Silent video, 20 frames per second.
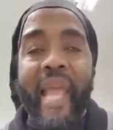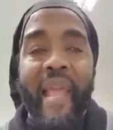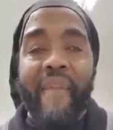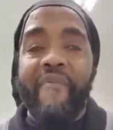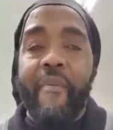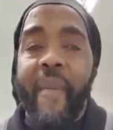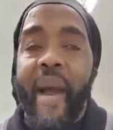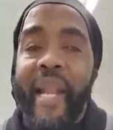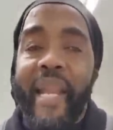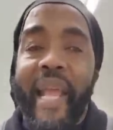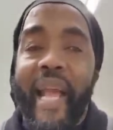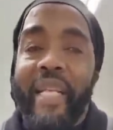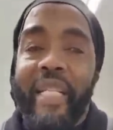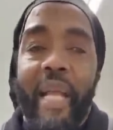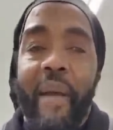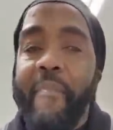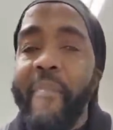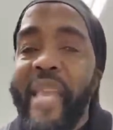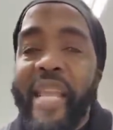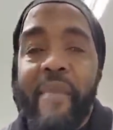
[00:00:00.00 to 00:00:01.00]
Everybody
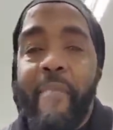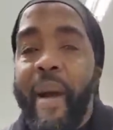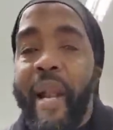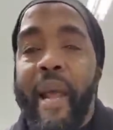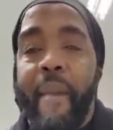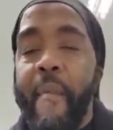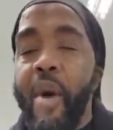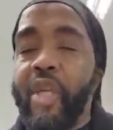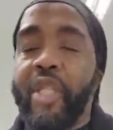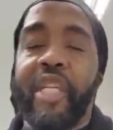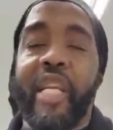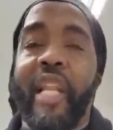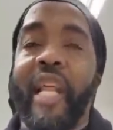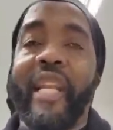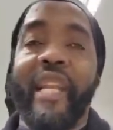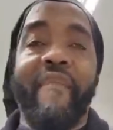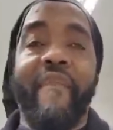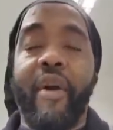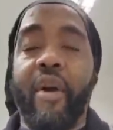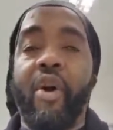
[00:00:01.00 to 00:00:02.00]
after Beanie Man and Bounty
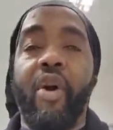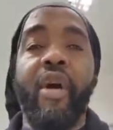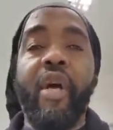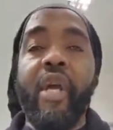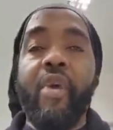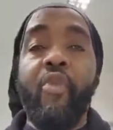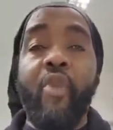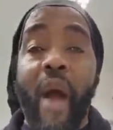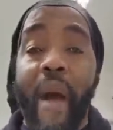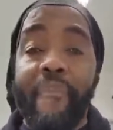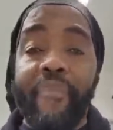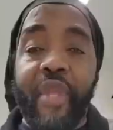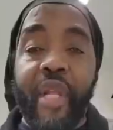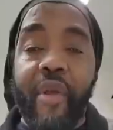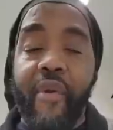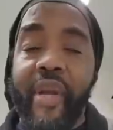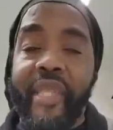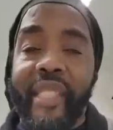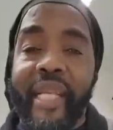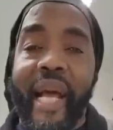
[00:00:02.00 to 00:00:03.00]
Killer never go. What happened to
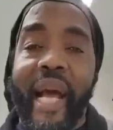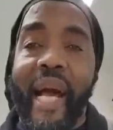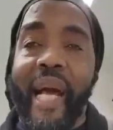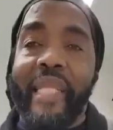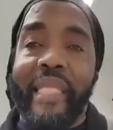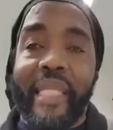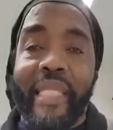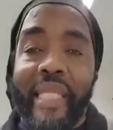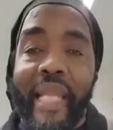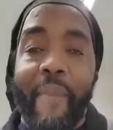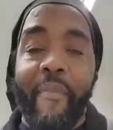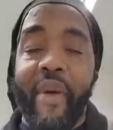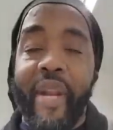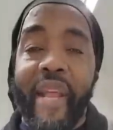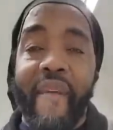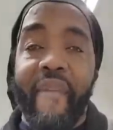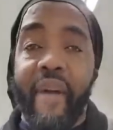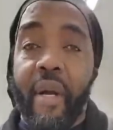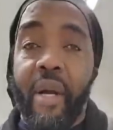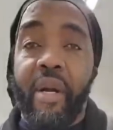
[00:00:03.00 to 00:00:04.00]
the rest of artists them will
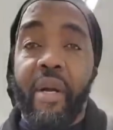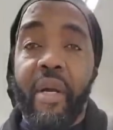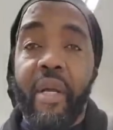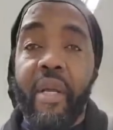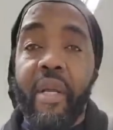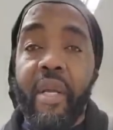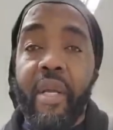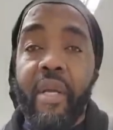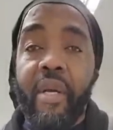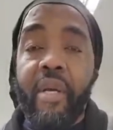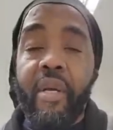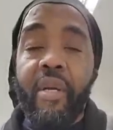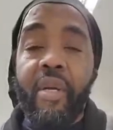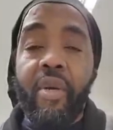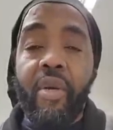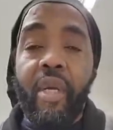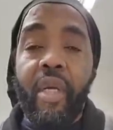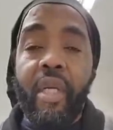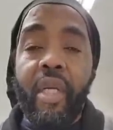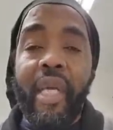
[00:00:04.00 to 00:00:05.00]
never go?
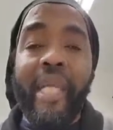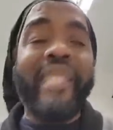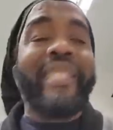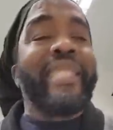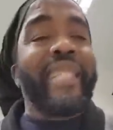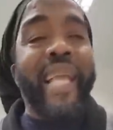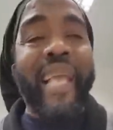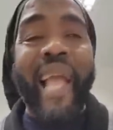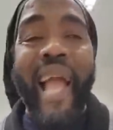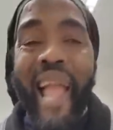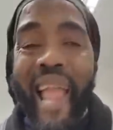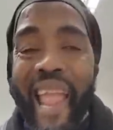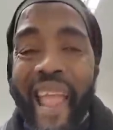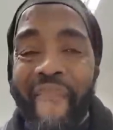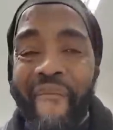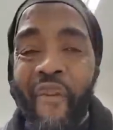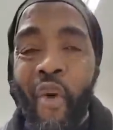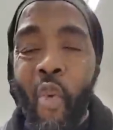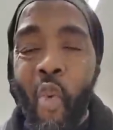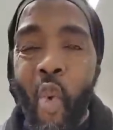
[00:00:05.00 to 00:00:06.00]
It's
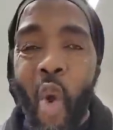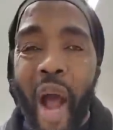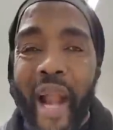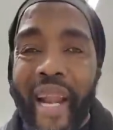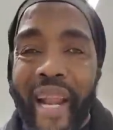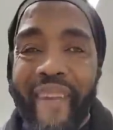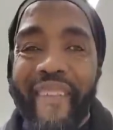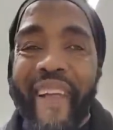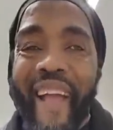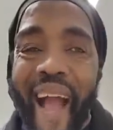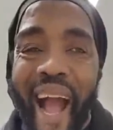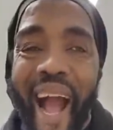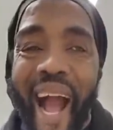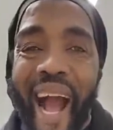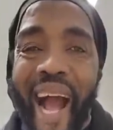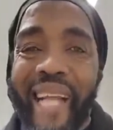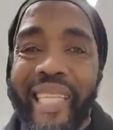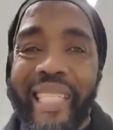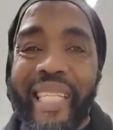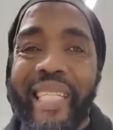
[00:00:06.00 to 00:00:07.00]
every one of the
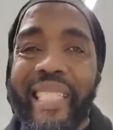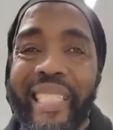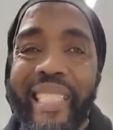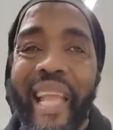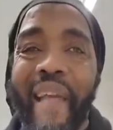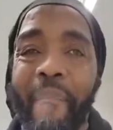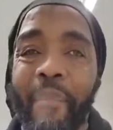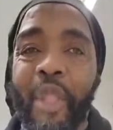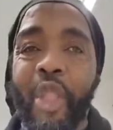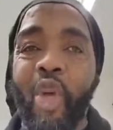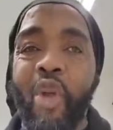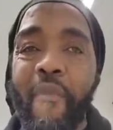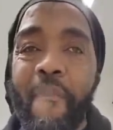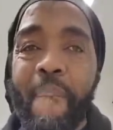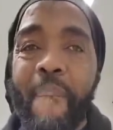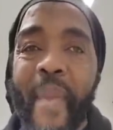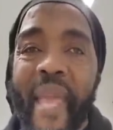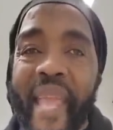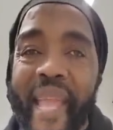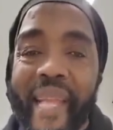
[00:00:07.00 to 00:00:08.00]
artists them should
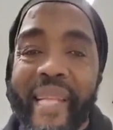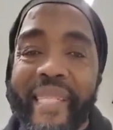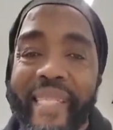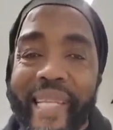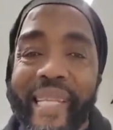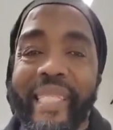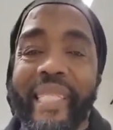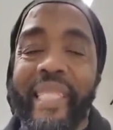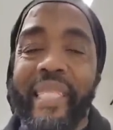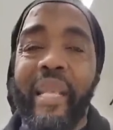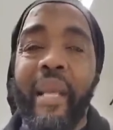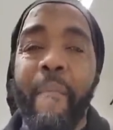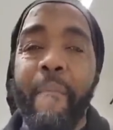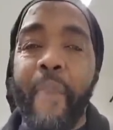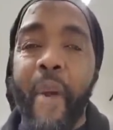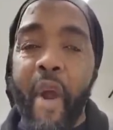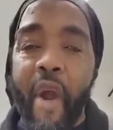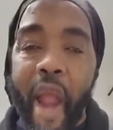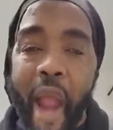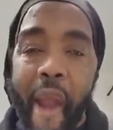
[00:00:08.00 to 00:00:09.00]
make this
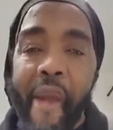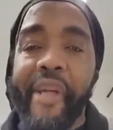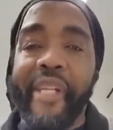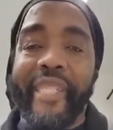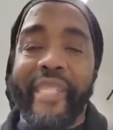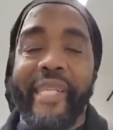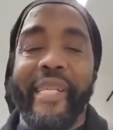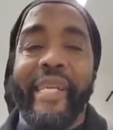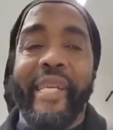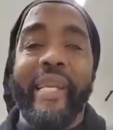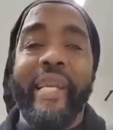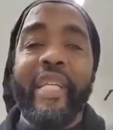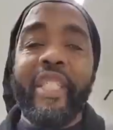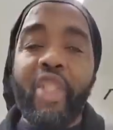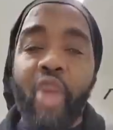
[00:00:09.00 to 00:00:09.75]
priority